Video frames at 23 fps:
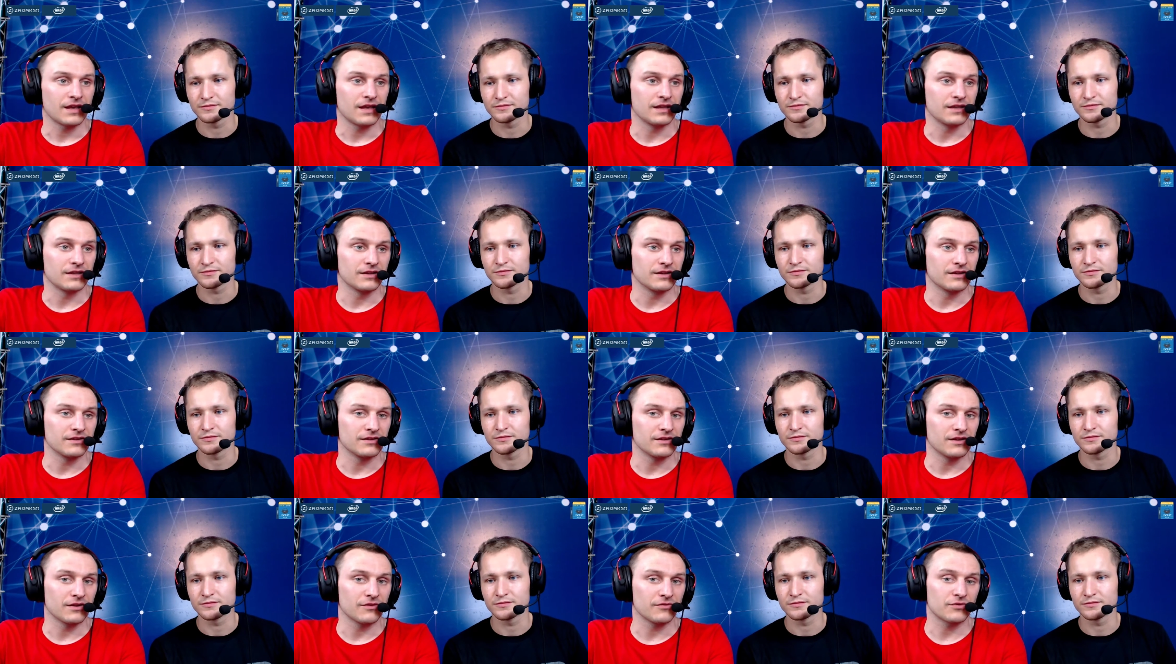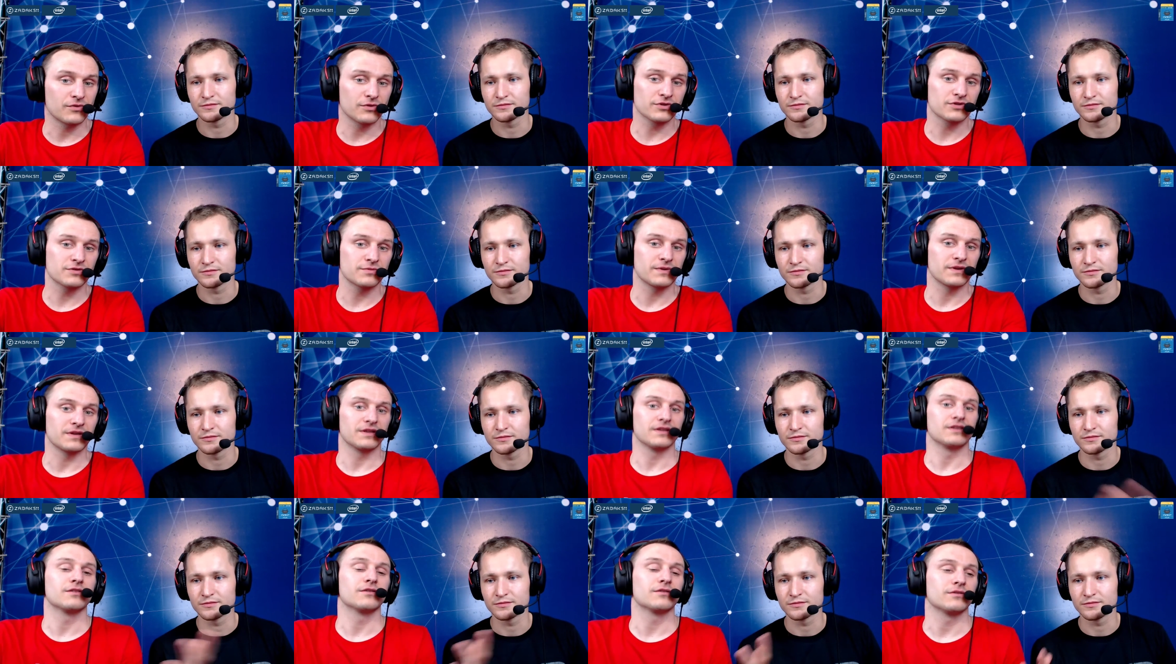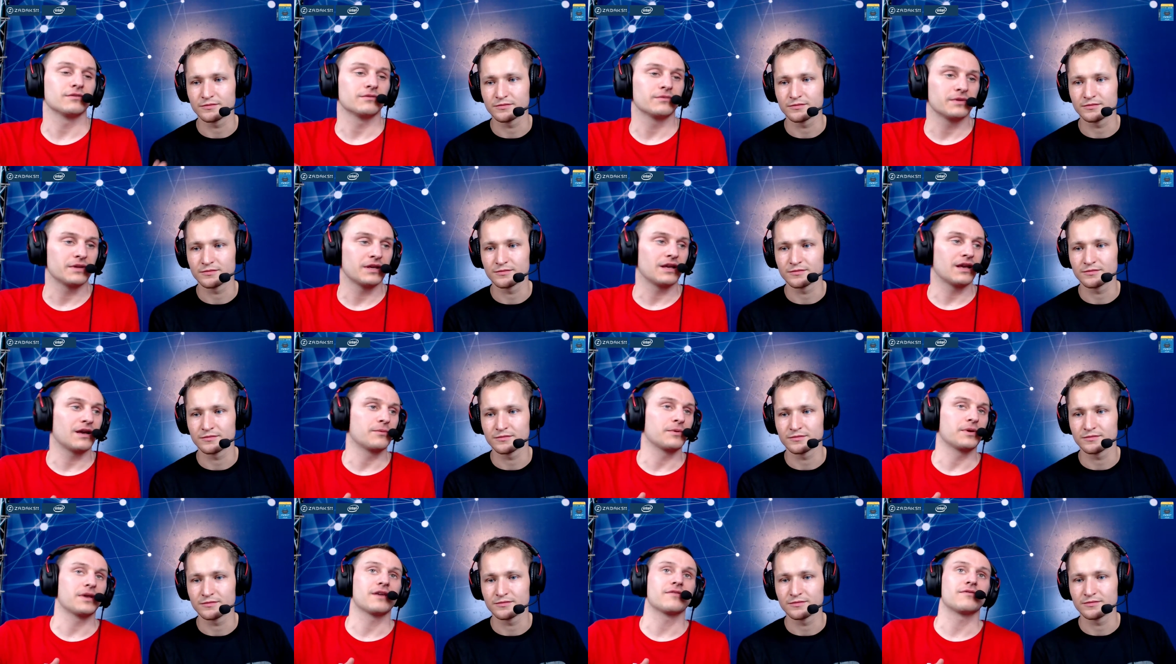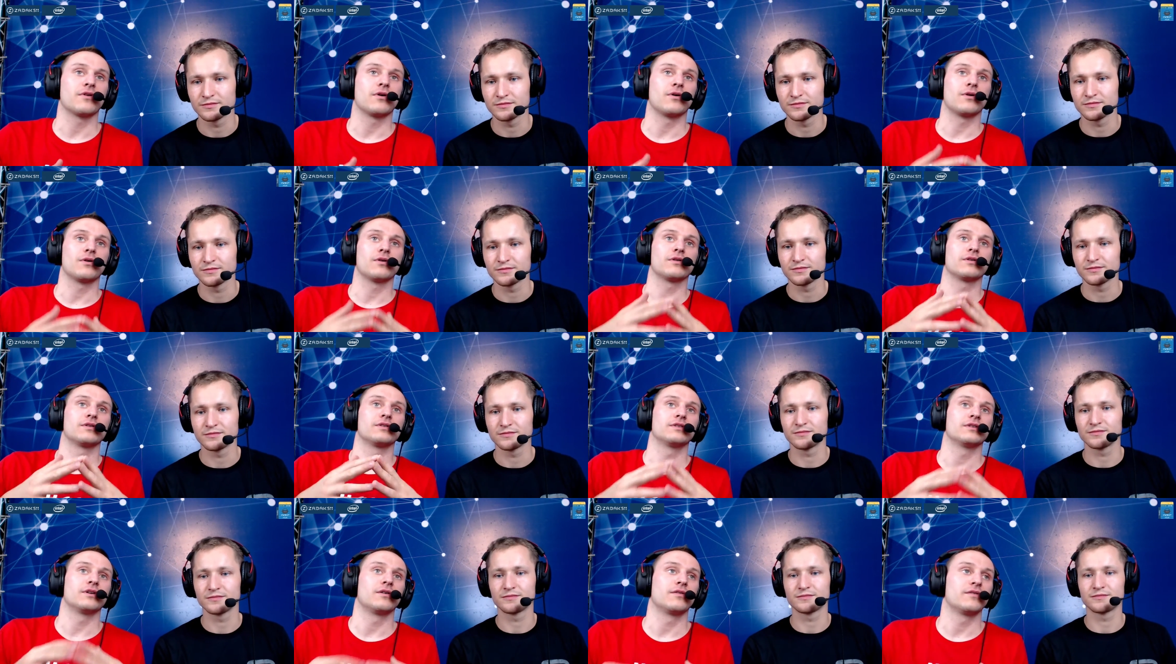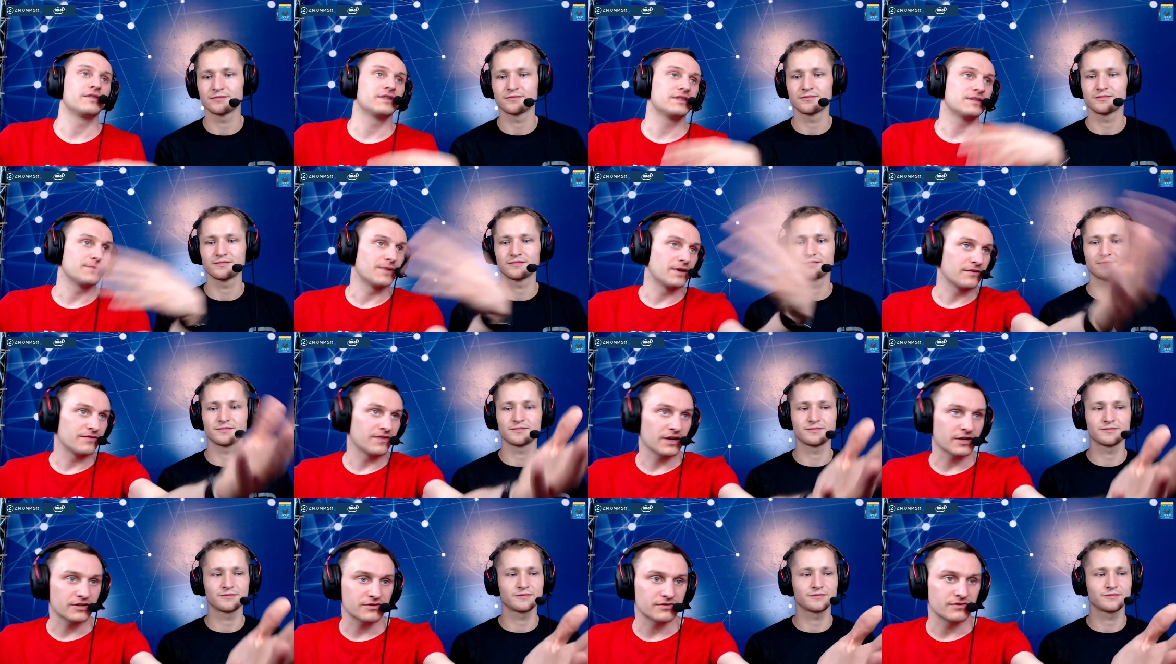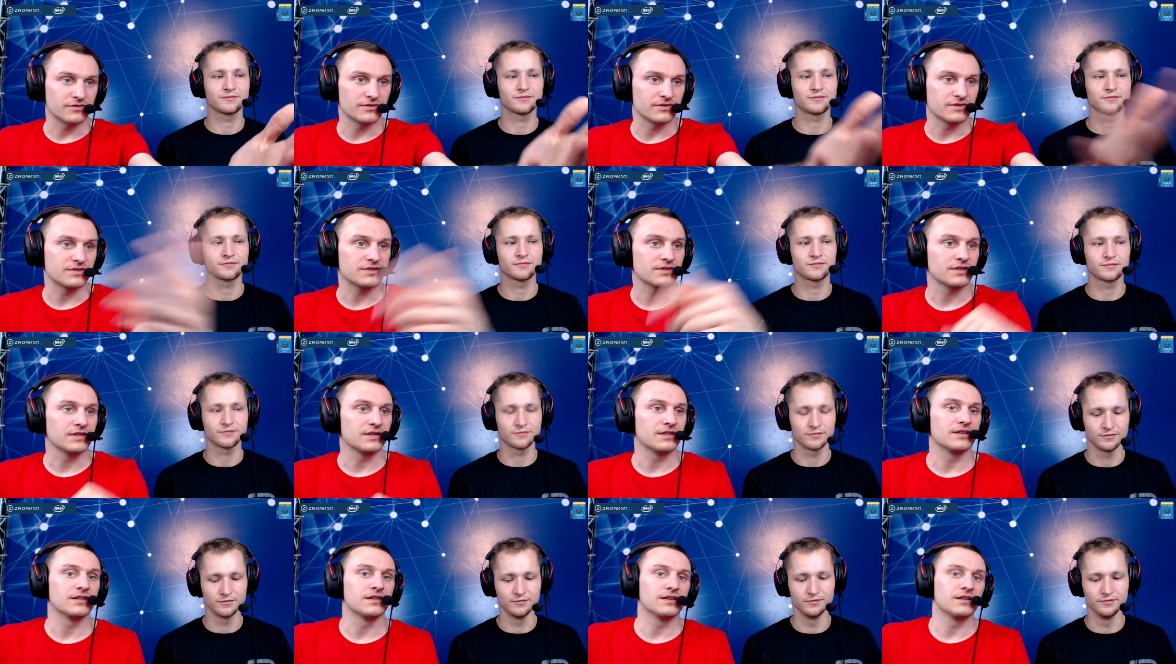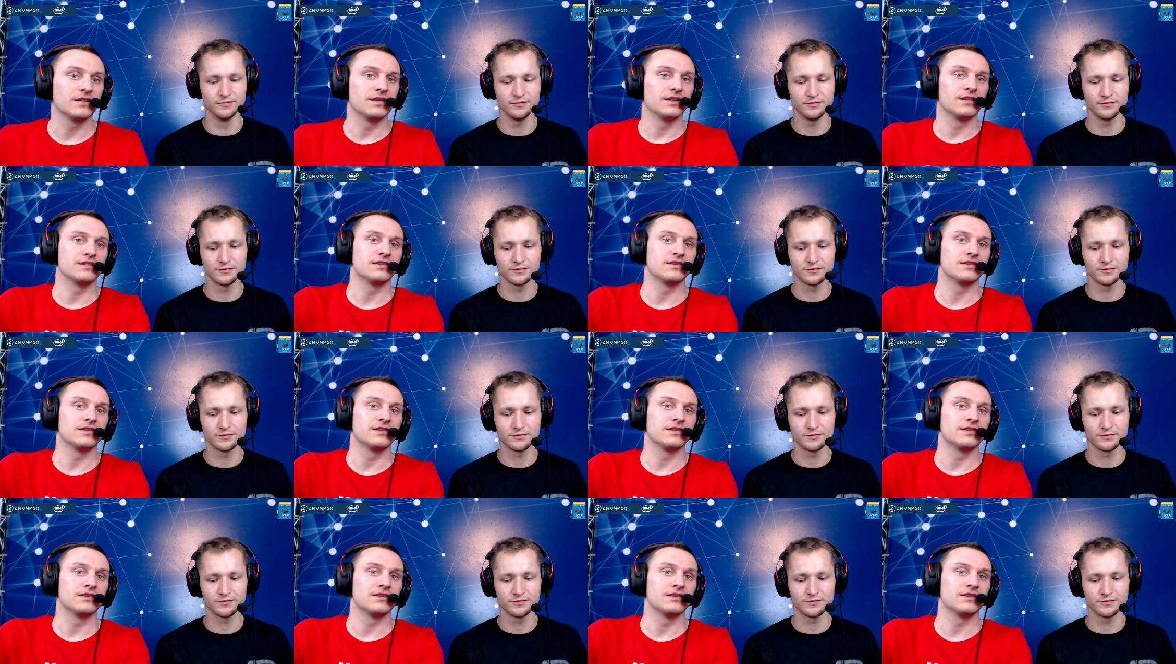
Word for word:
Speaker 1: and uh, of course we know we, we have all uh, all these manufacturers in uh, mm-hmm.